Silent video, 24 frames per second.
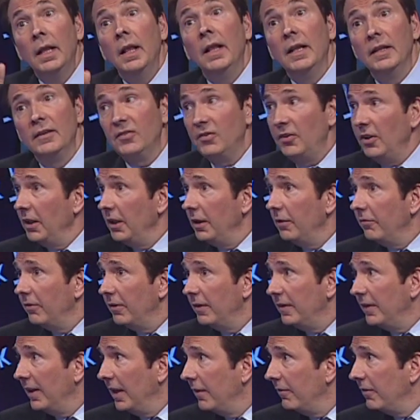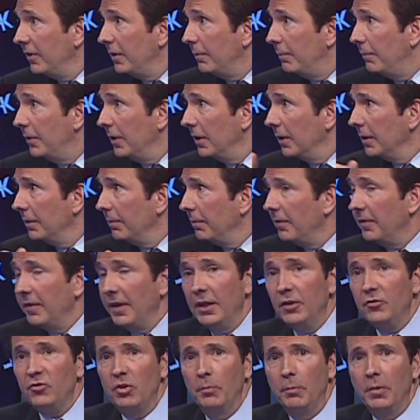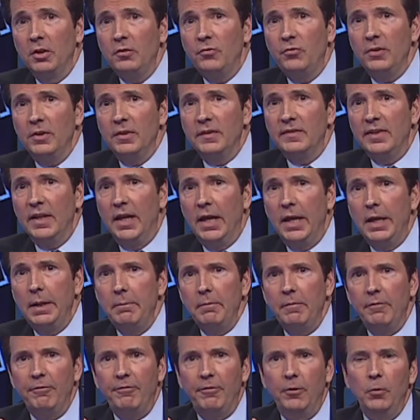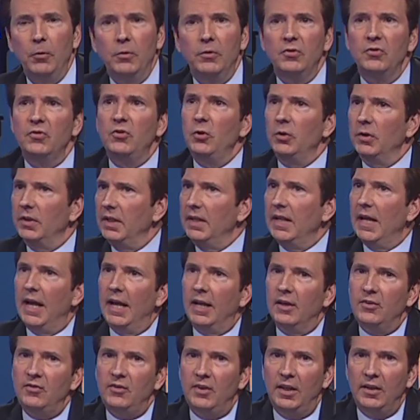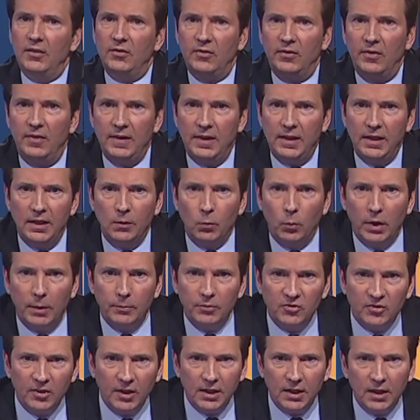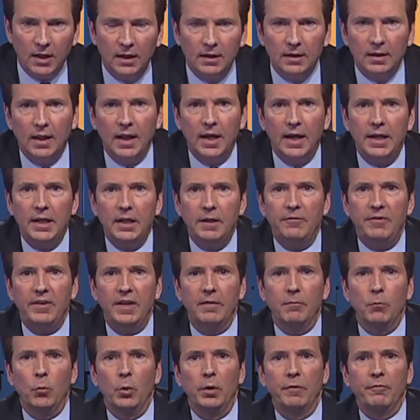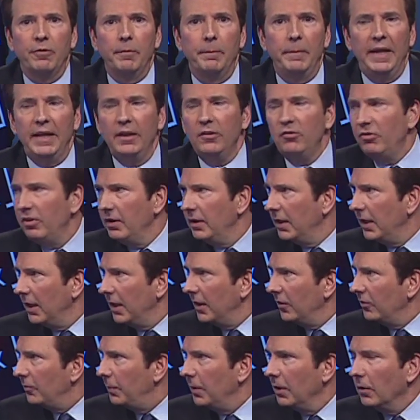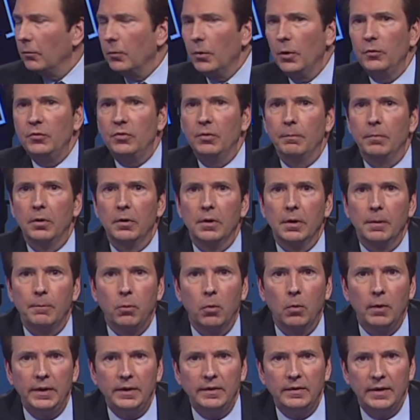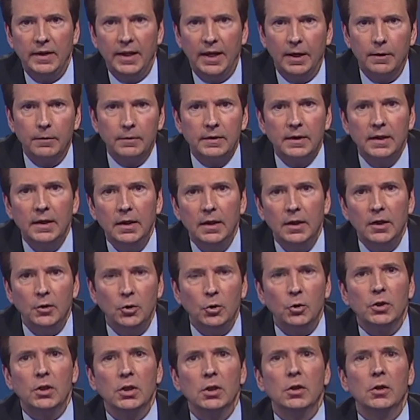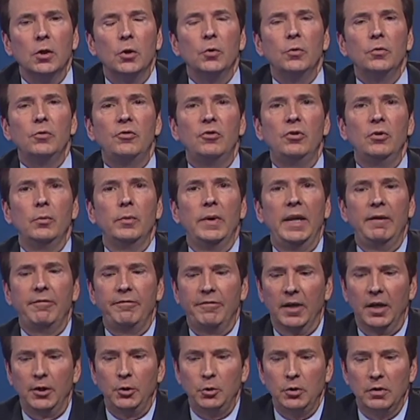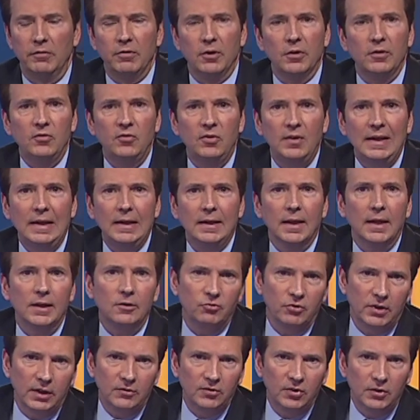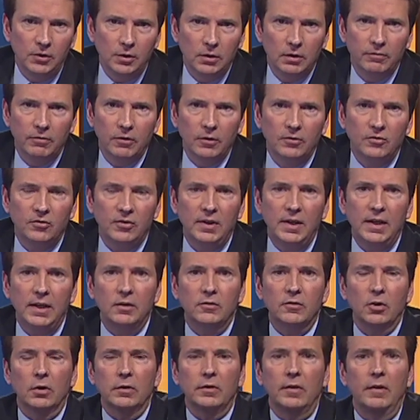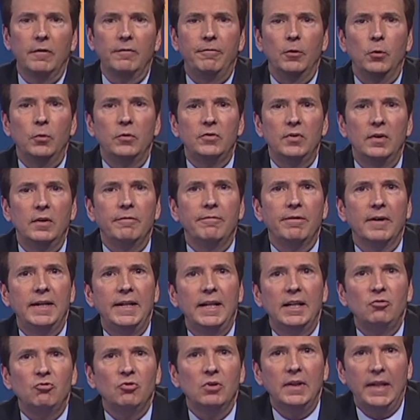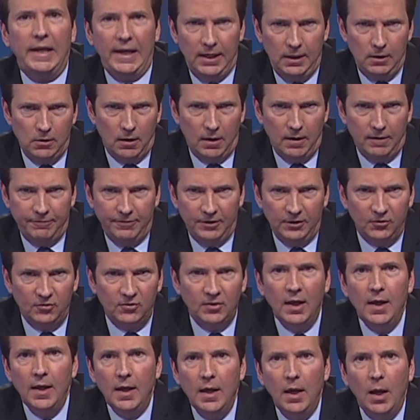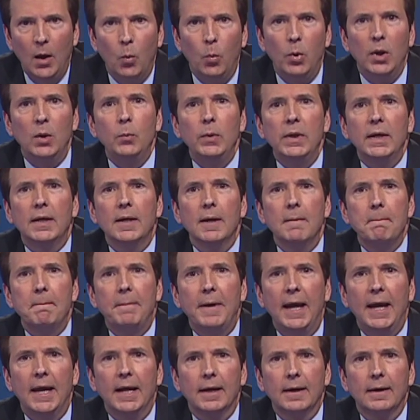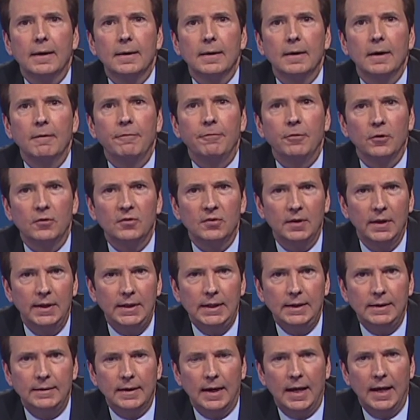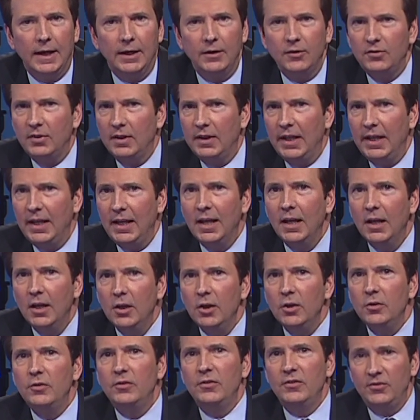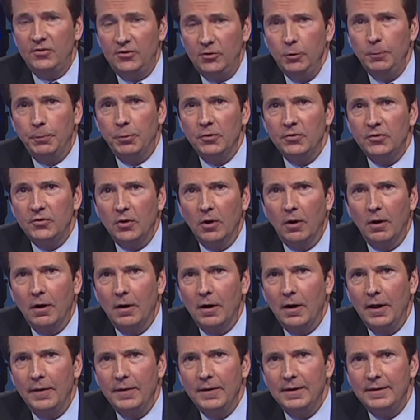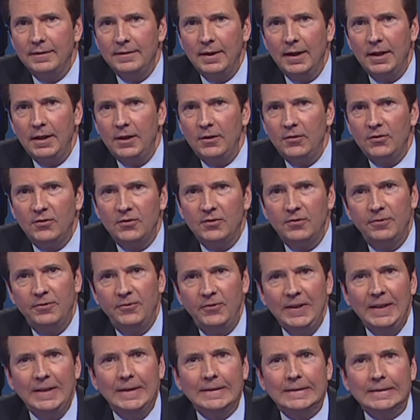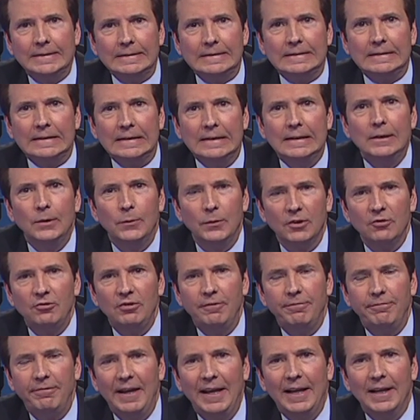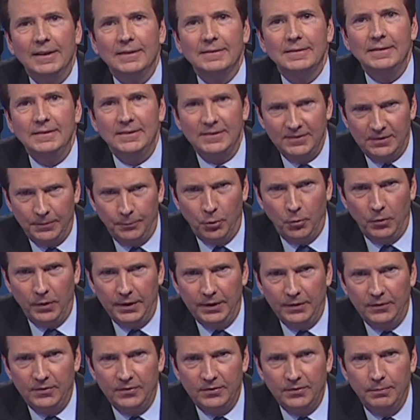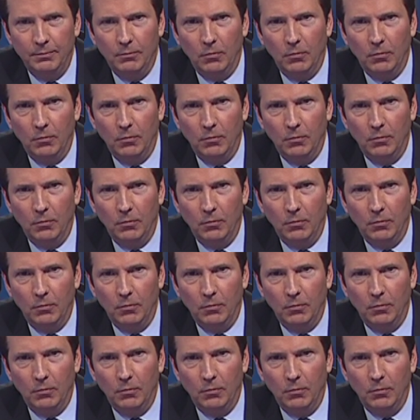Steve, David, Bill, thanks so much for your time. Folks, you can access the website online if you have more information, and as Bill Rosenberg pointed out, you can go to a fine university like Drexel University and talk to the folks in the financial aid office. When we come back, a First Lady dies and a superstar on the tennis field, well, she fails and disappoints.